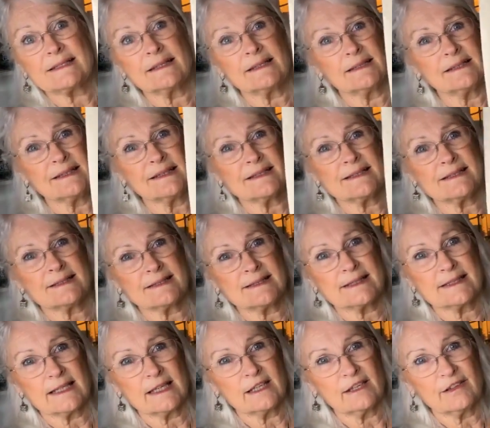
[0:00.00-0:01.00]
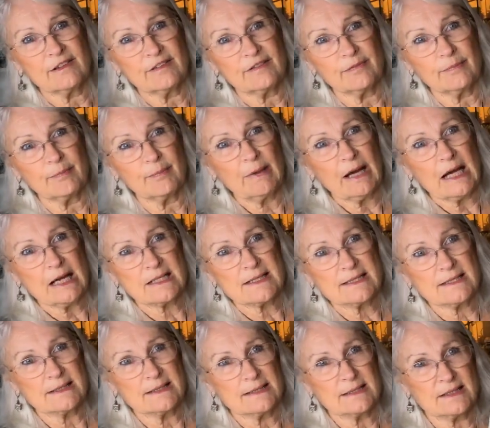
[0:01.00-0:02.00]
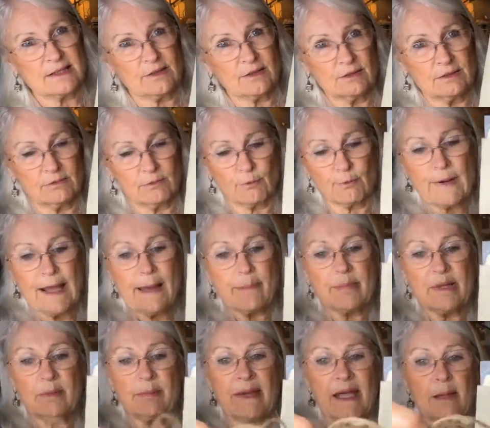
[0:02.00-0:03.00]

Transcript: like this instead of boxes and wrapping